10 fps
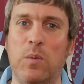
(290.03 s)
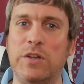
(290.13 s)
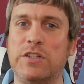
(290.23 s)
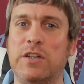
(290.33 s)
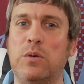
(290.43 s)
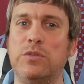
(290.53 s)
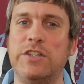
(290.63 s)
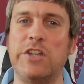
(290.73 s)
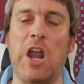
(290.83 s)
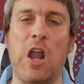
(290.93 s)
which
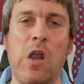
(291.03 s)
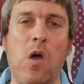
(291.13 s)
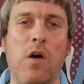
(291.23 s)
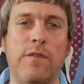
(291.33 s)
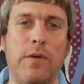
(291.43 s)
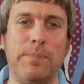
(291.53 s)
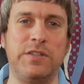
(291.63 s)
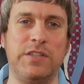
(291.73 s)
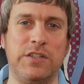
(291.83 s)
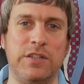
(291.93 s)
causes a lot of
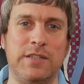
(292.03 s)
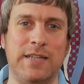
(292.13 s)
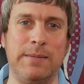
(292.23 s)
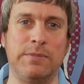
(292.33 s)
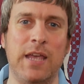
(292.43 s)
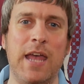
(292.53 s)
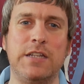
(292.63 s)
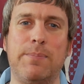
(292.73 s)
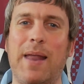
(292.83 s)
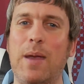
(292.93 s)
opposition teams
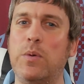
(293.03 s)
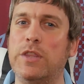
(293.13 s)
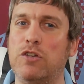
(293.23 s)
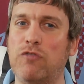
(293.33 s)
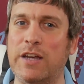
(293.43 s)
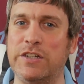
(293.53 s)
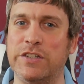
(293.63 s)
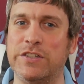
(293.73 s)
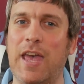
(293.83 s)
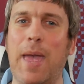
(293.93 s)
to play with aggressions.